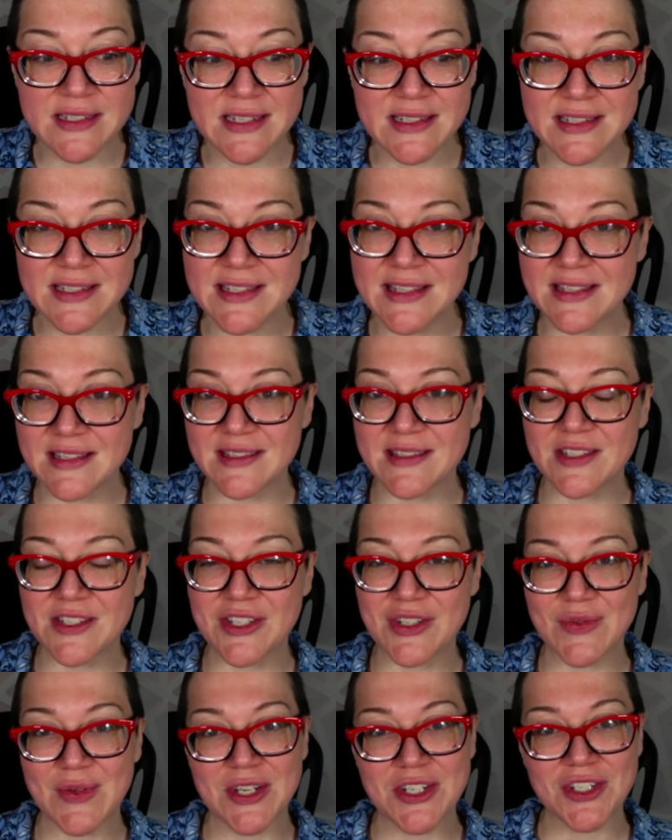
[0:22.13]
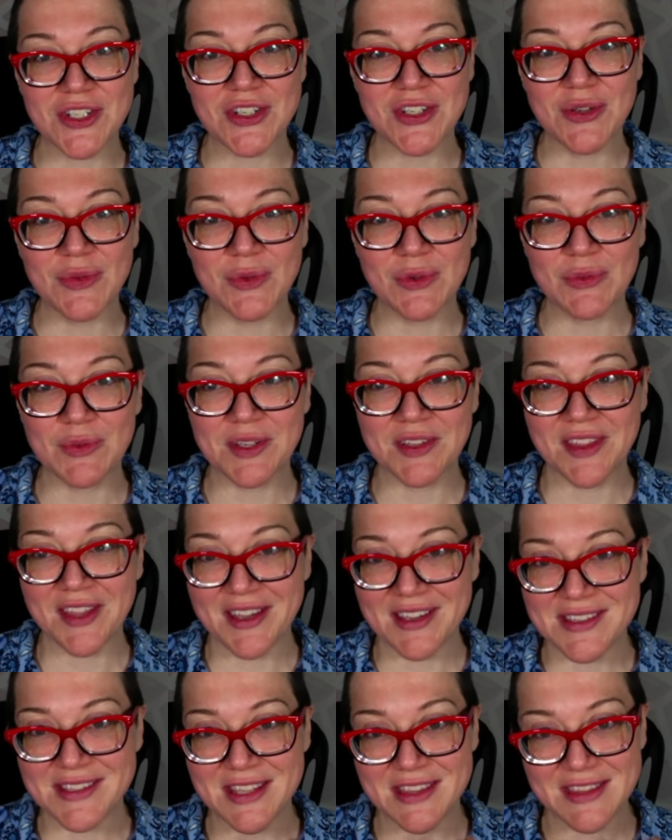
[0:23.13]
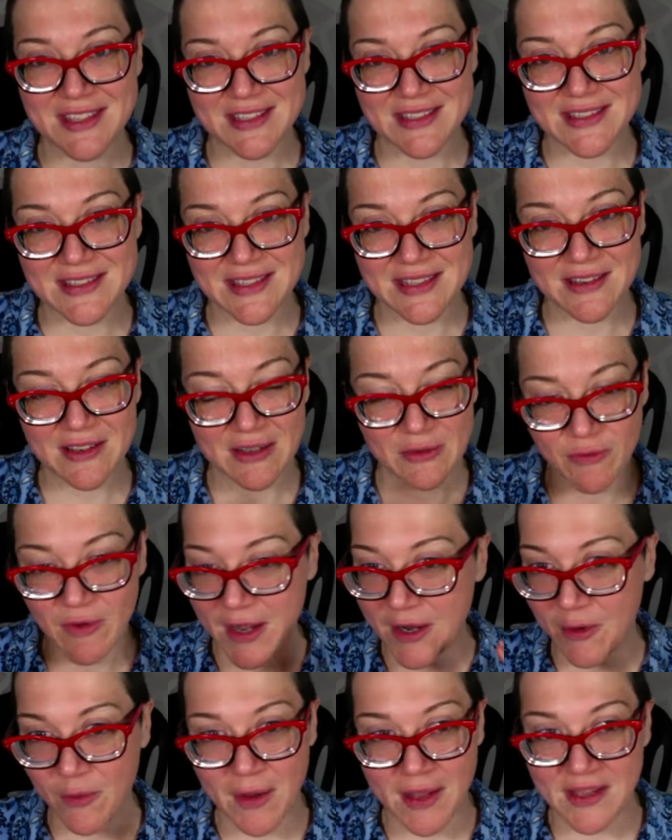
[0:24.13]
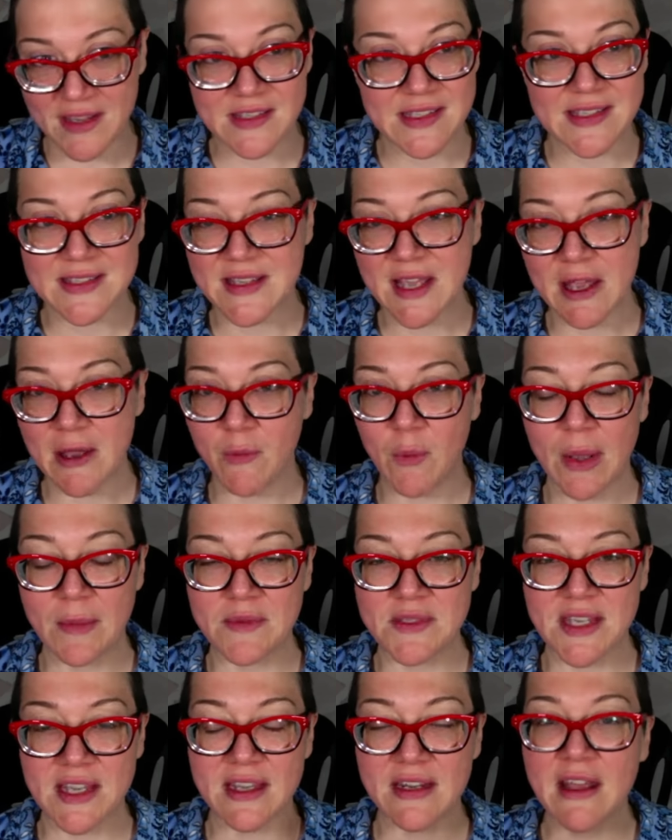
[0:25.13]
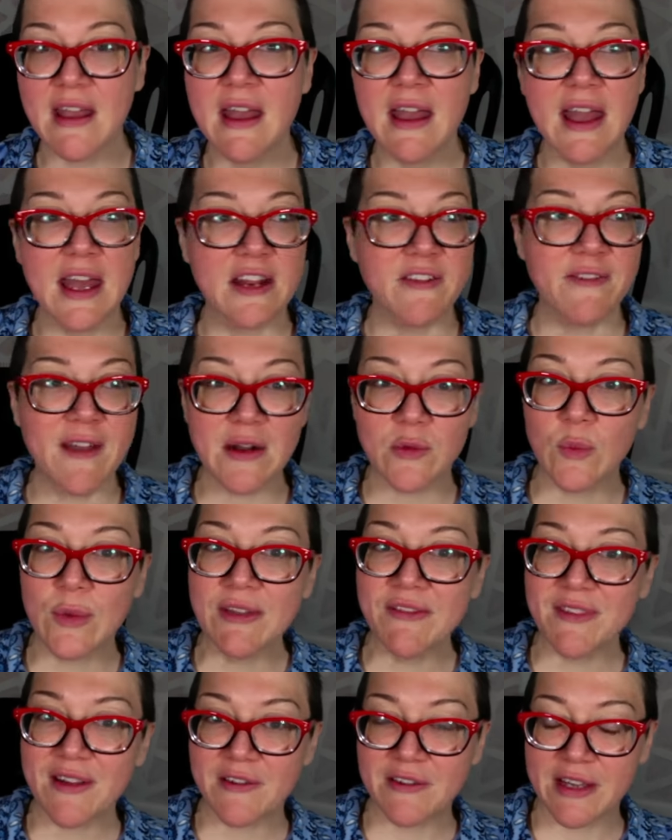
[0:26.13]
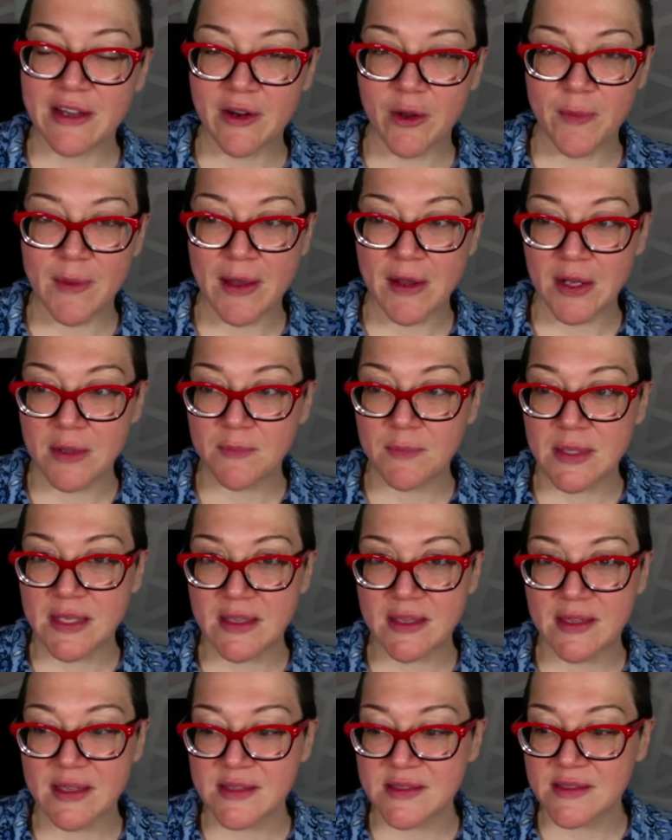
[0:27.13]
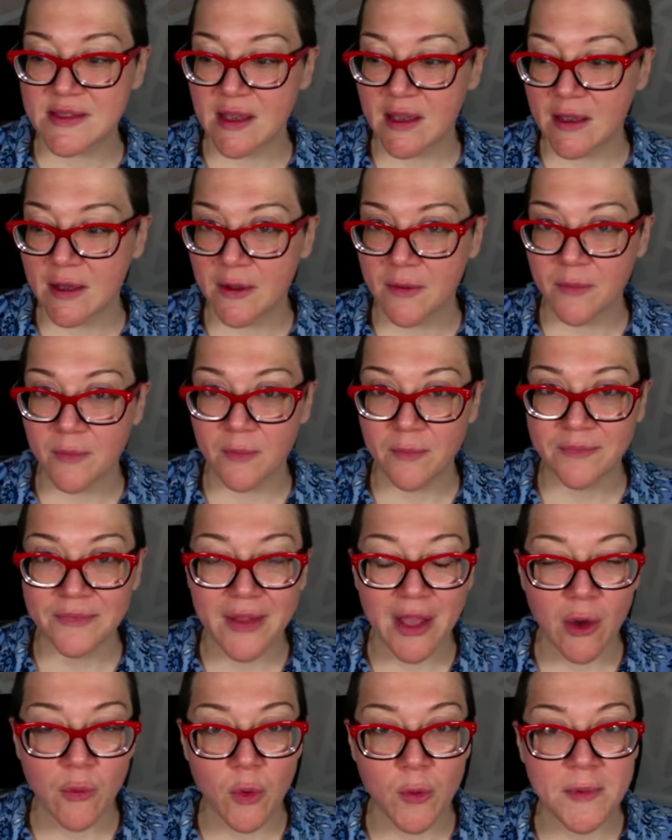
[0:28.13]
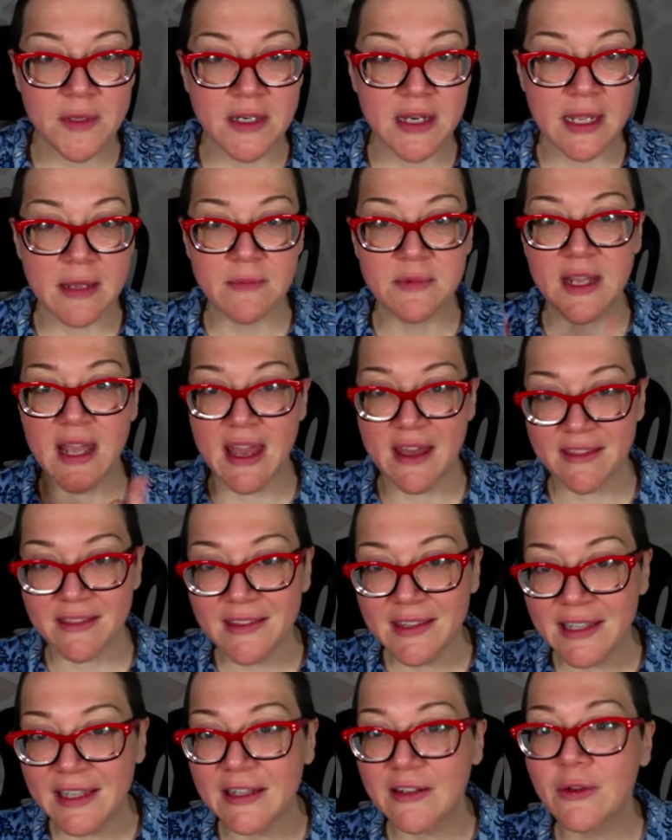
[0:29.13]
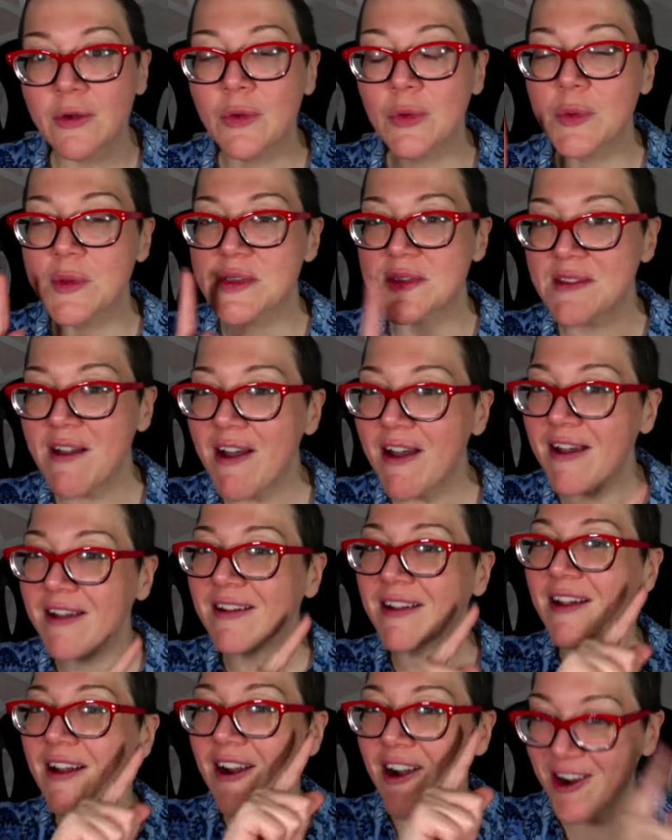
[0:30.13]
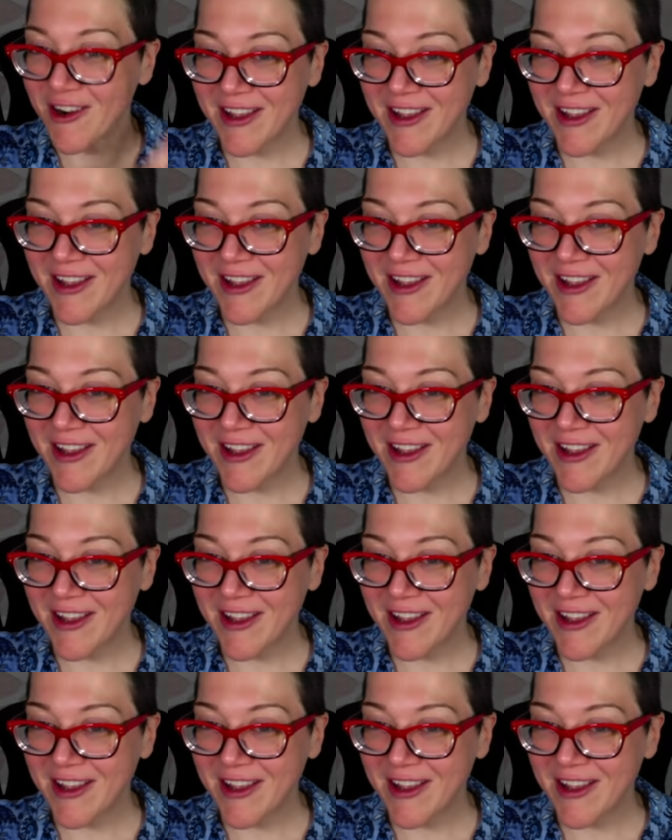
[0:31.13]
into this situation, you would realize that this right away is a scam website. And in fact, we found out about it because um, a woman named Kathleen, who is not our